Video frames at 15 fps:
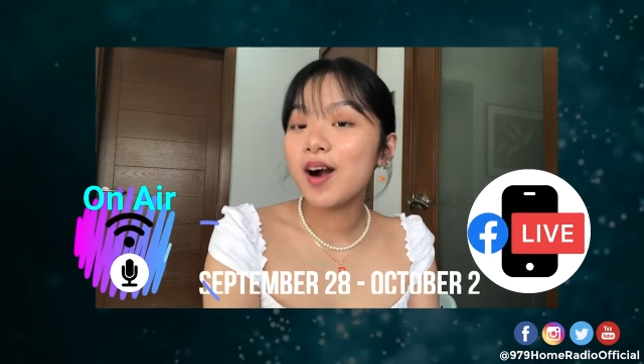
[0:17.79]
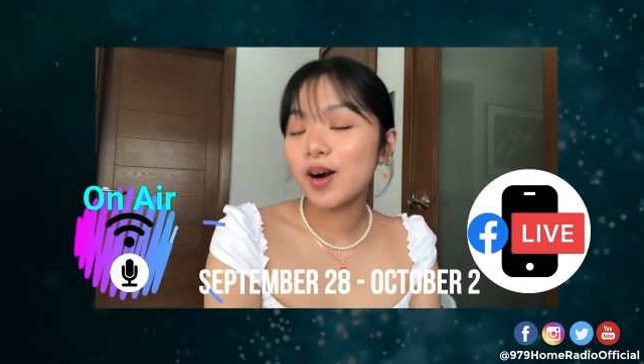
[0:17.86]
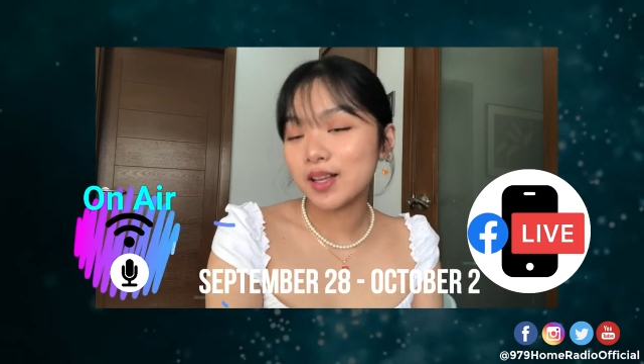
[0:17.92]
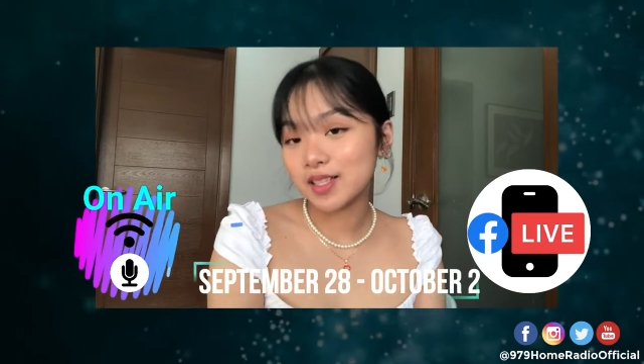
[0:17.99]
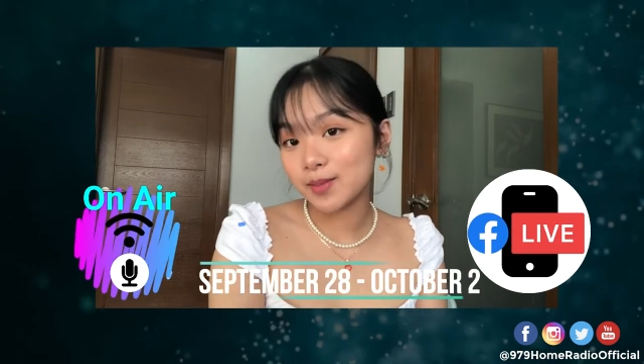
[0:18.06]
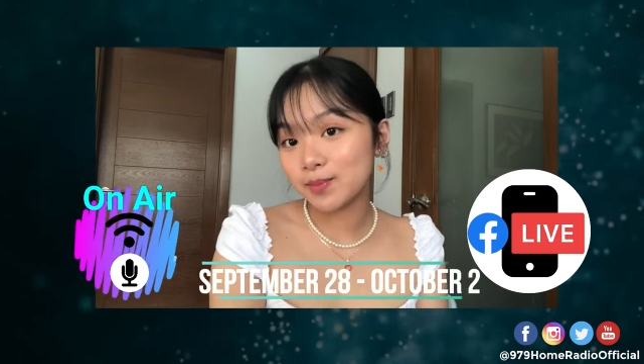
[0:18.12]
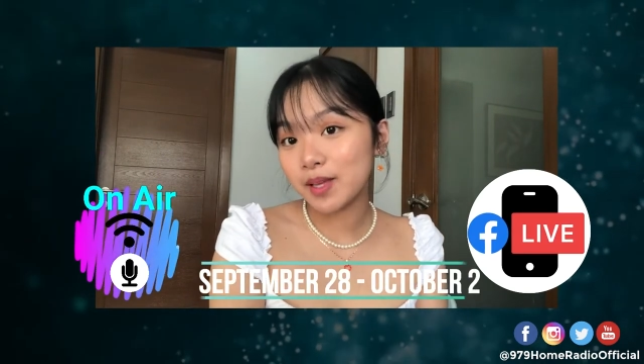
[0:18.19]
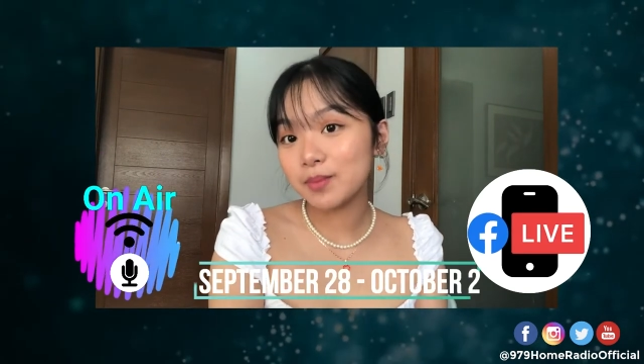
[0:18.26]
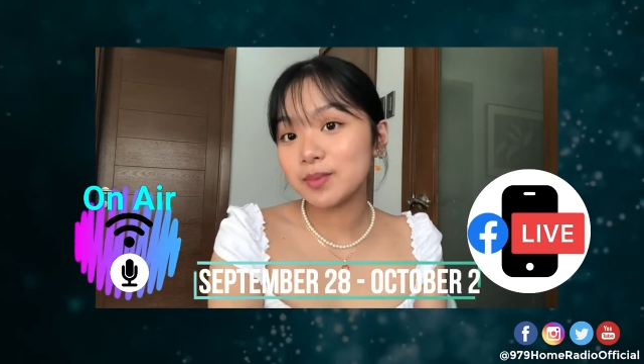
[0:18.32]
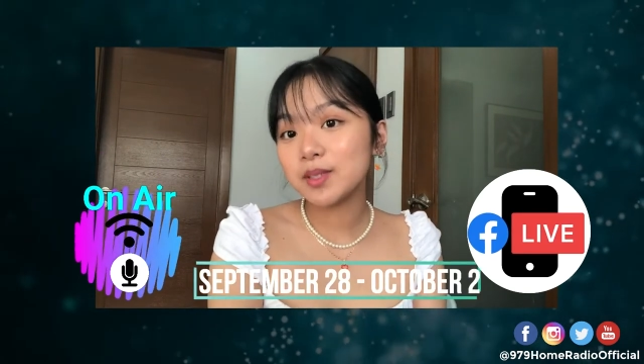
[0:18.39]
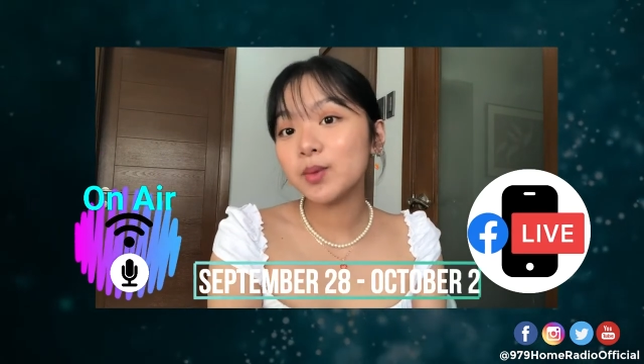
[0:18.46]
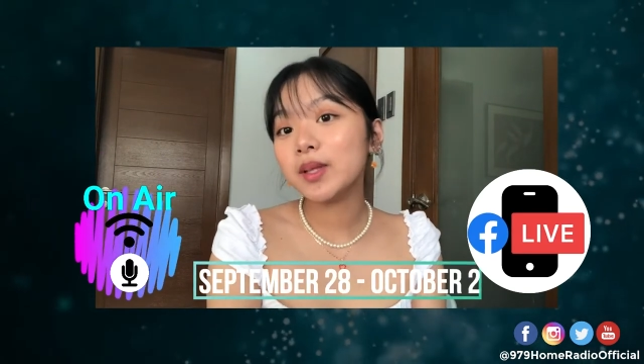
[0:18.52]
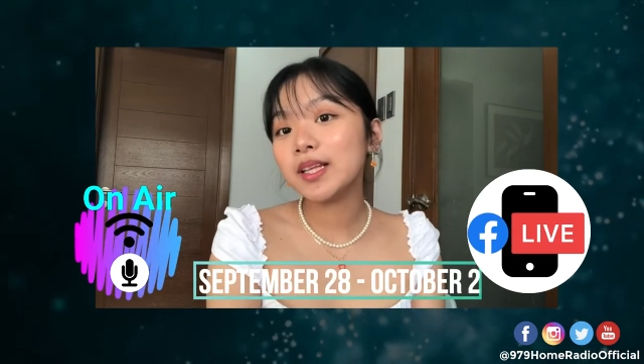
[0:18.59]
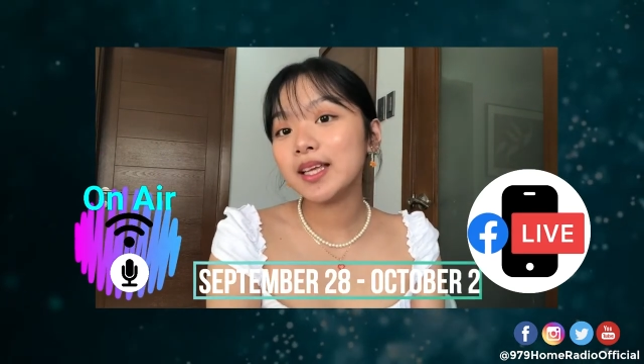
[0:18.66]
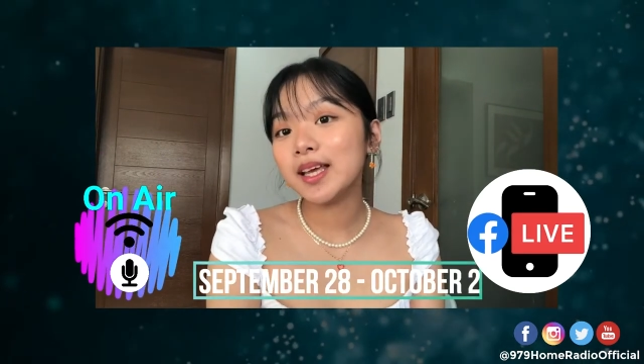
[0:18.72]
on September
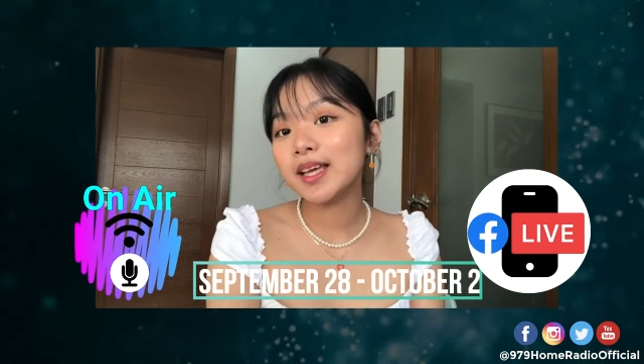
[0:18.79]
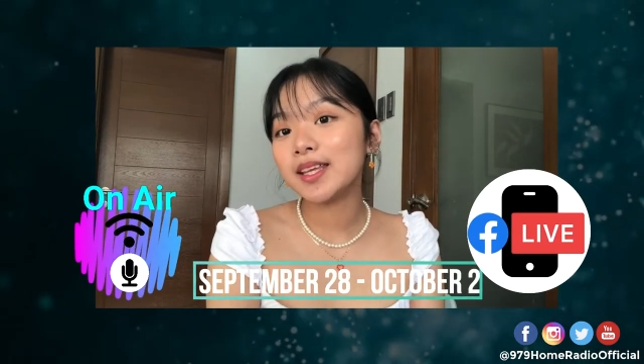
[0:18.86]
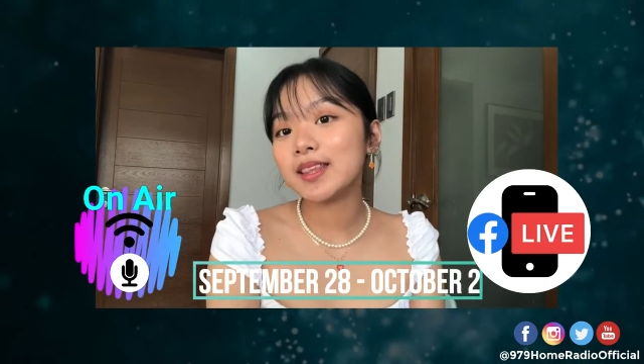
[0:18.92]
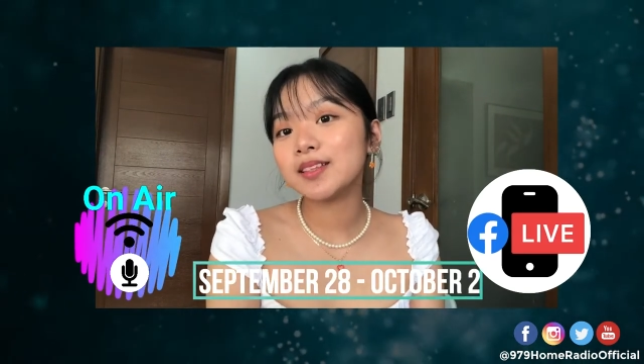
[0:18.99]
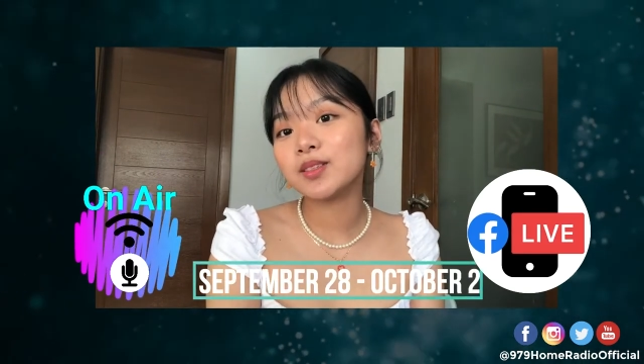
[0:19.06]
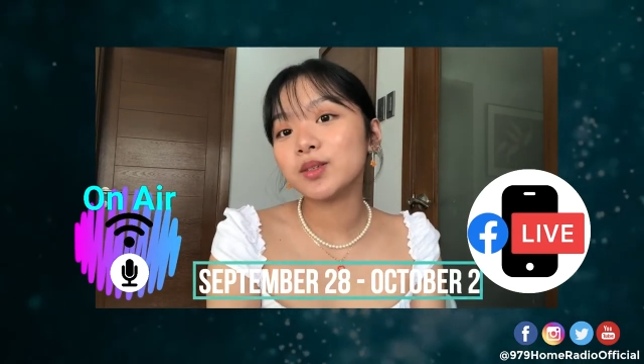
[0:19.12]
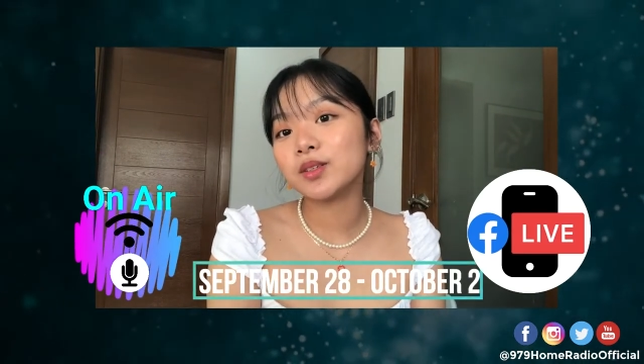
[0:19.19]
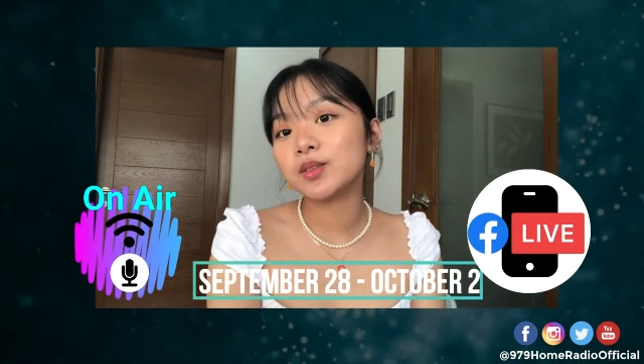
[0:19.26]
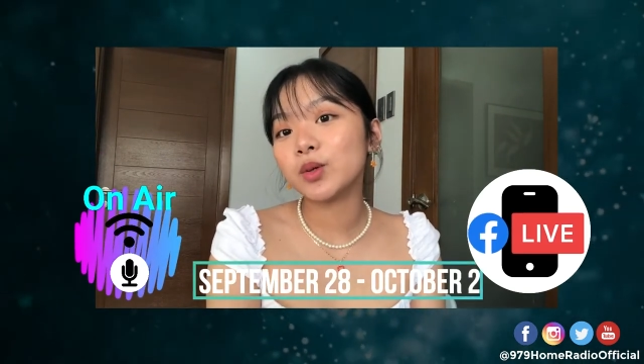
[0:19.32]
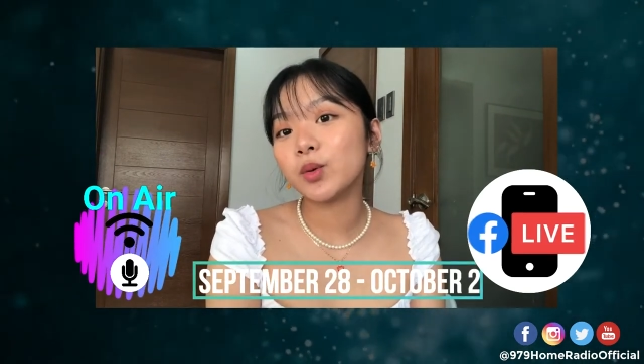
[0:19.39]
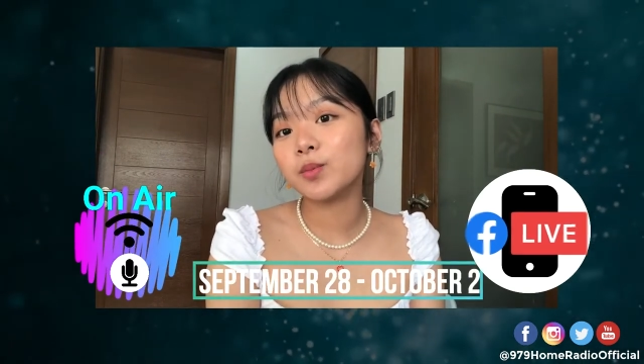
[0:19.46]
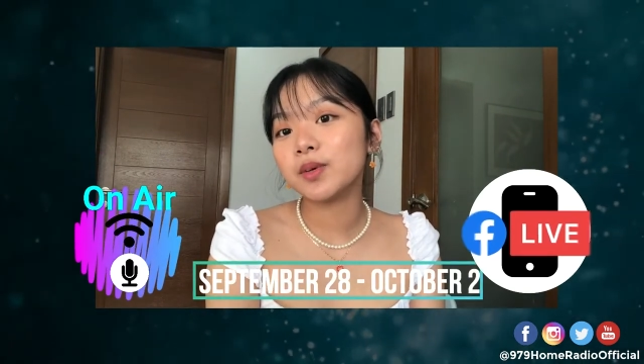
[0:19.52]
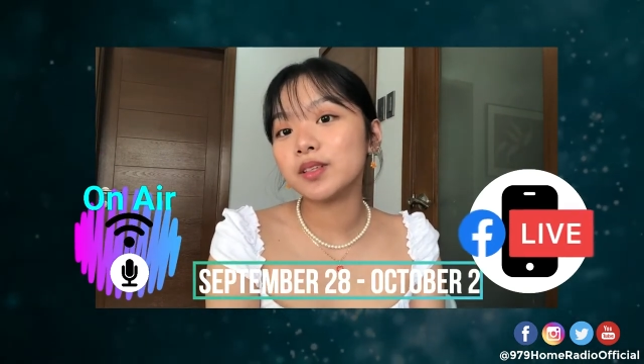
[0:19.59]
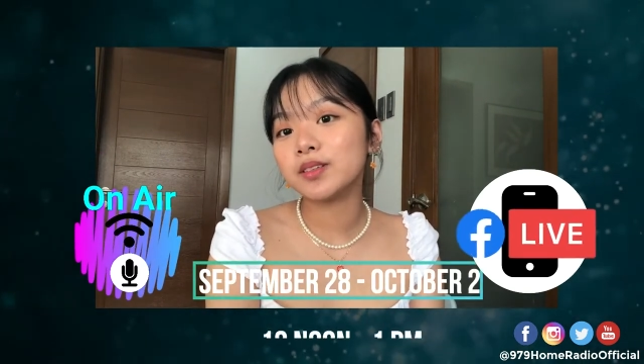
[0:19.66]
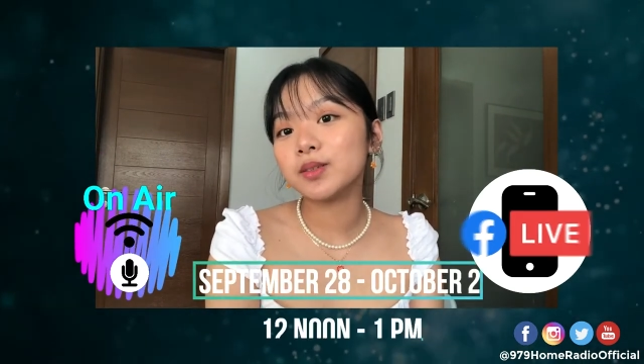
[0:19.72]
28th to October